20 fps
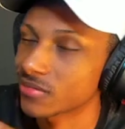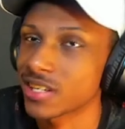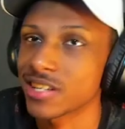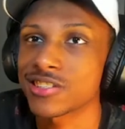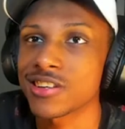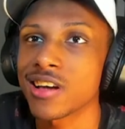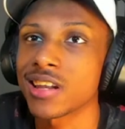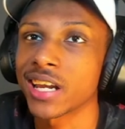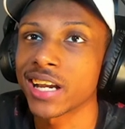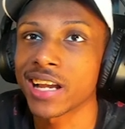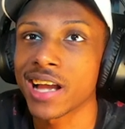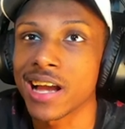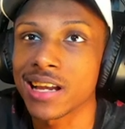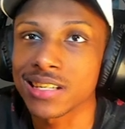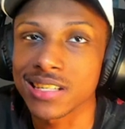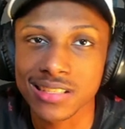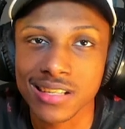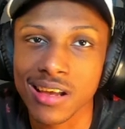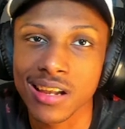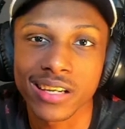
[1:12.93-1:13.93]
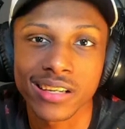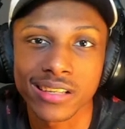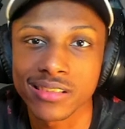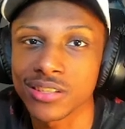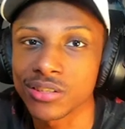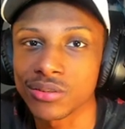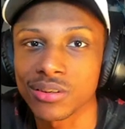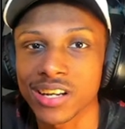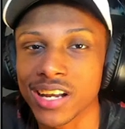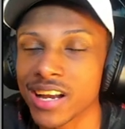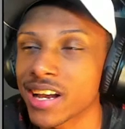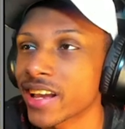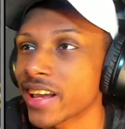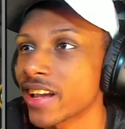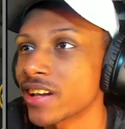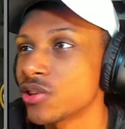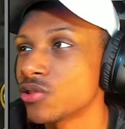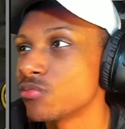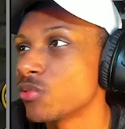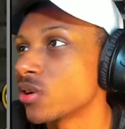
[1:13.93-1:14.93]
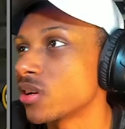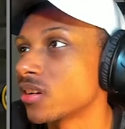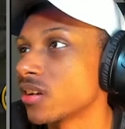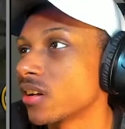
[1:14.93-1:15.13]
That's all I got. That's all I can do. I can't do more than